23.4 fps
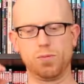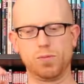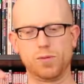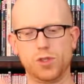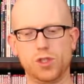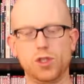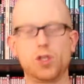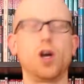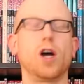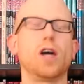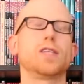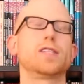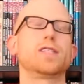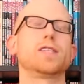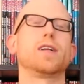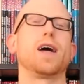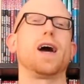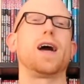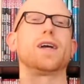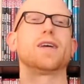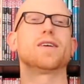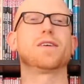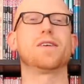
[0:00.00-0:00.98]
Scott
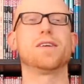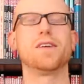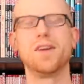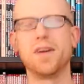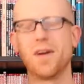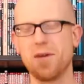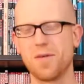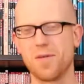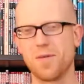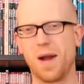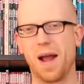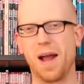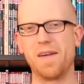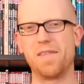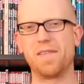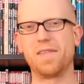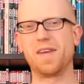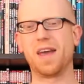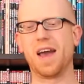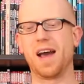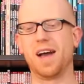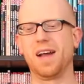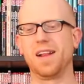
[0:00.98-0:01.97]
Snyder,
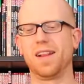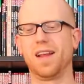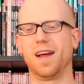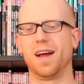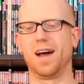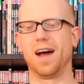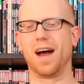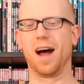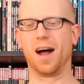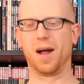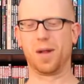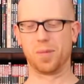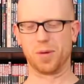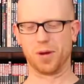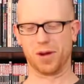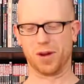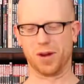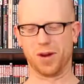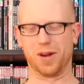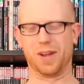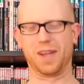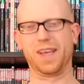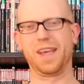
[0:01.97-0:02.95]
Raphael
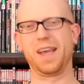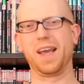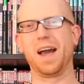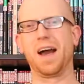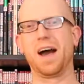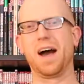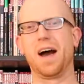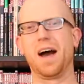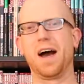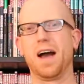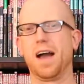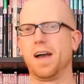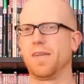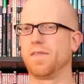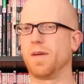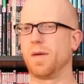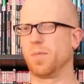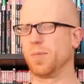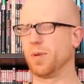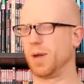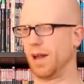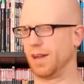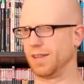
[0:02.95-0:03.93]
Albuquerque, if
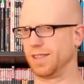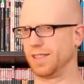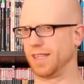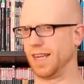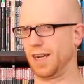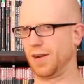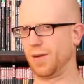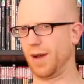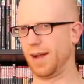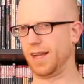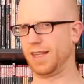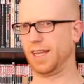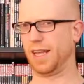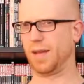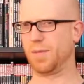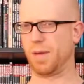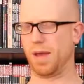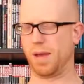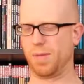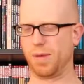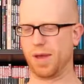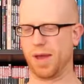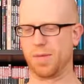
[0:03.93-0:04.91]
I'm pronouncing that correctly, and
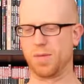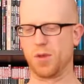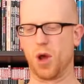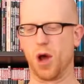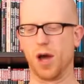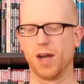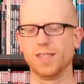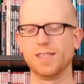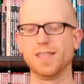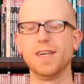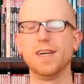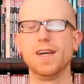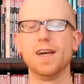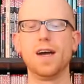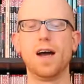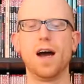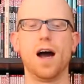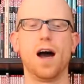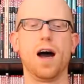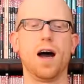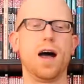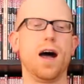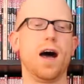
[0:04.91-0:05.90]
maybe I'm not,
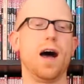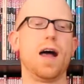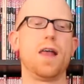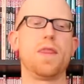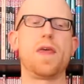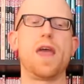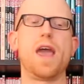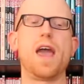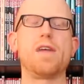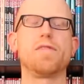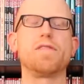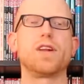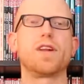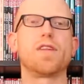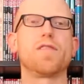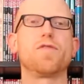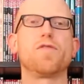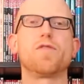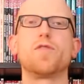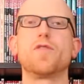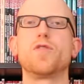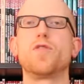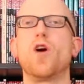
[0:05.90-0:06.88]
they have done a
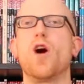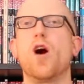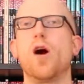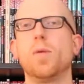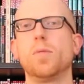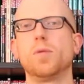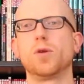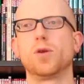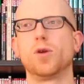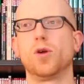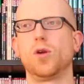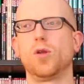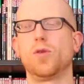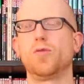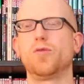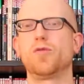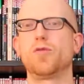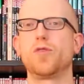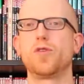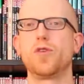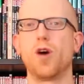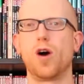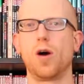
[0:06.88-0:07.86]

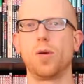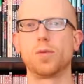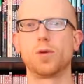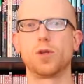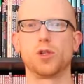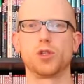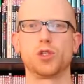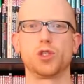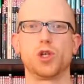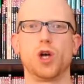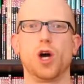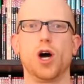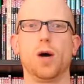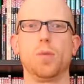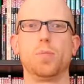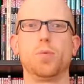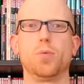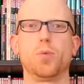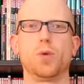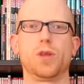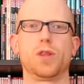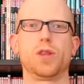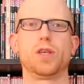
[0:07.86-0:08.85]
phenomenal
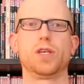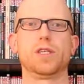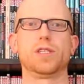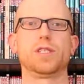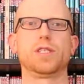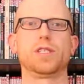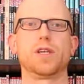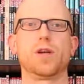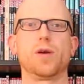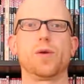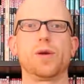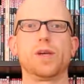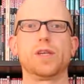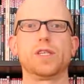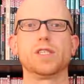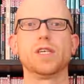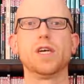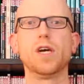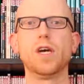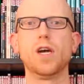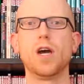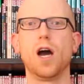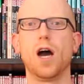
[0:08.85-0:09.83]
job with this
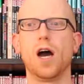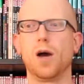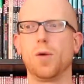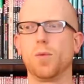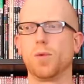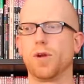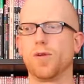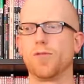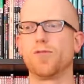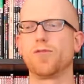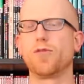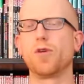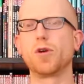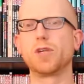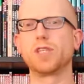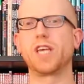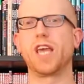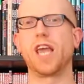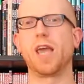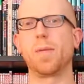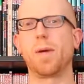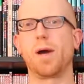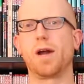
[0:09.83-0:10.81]
series. When it
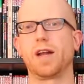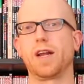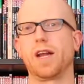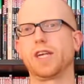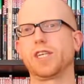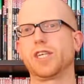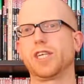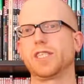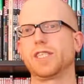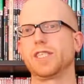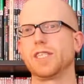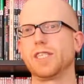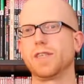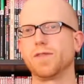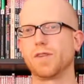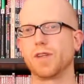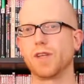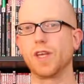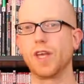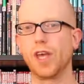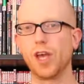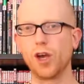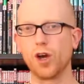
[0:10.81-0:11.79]
first came out, it actually had
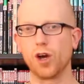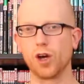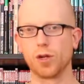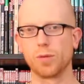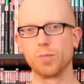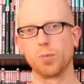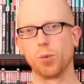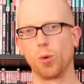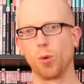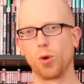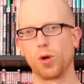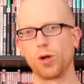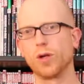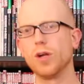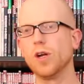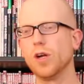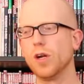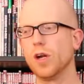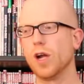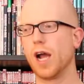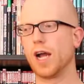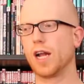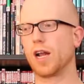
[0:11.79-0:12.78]
Stephen King on board,
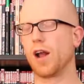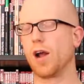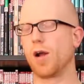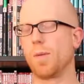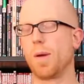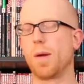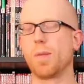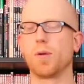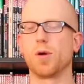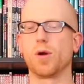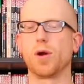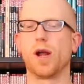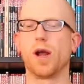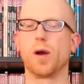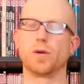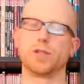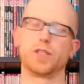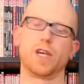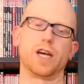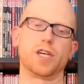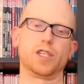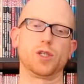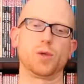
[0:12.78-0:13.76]
and I remember I
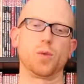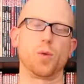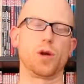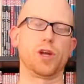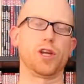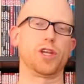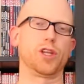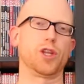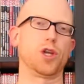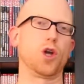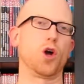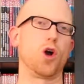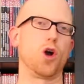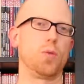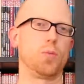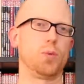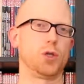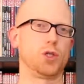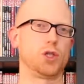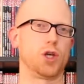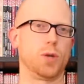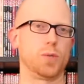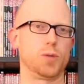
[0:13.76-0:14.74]
was actually working at the comic
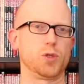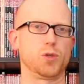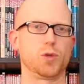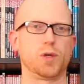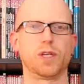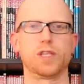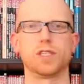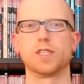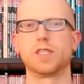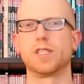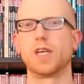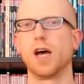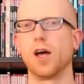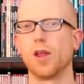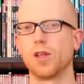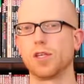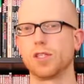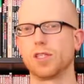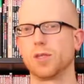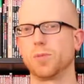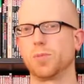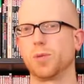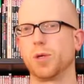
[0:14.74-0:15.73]
book shop and trying to sell
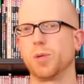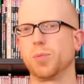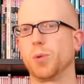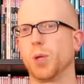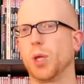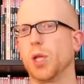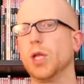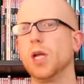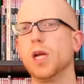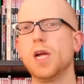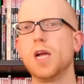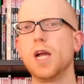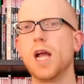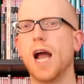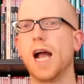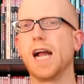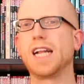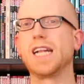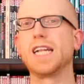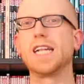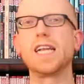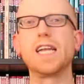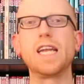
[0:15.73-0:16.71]
this to people,
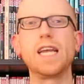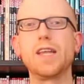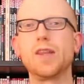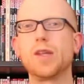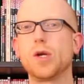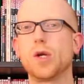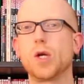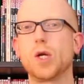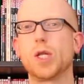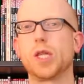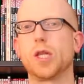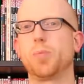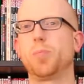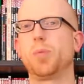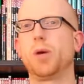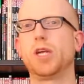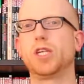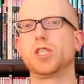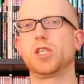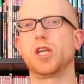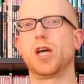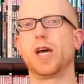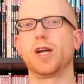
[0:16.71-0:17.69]
and neither the
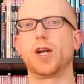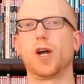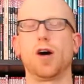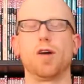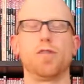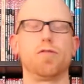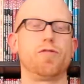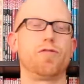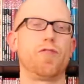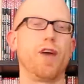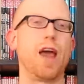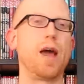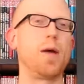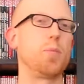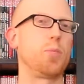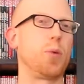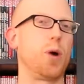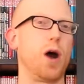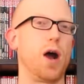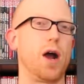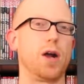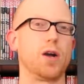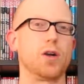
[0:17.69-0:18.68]
pitch line of
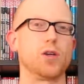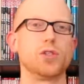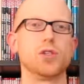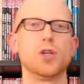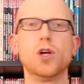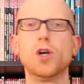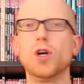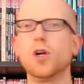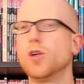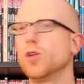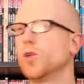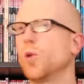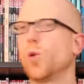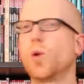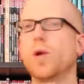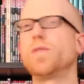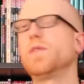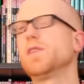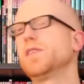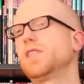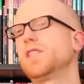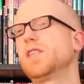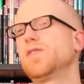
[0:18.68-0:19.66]
vampires nor
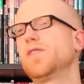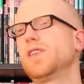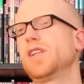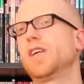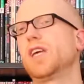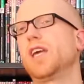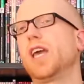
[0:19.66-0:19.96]
even Stephen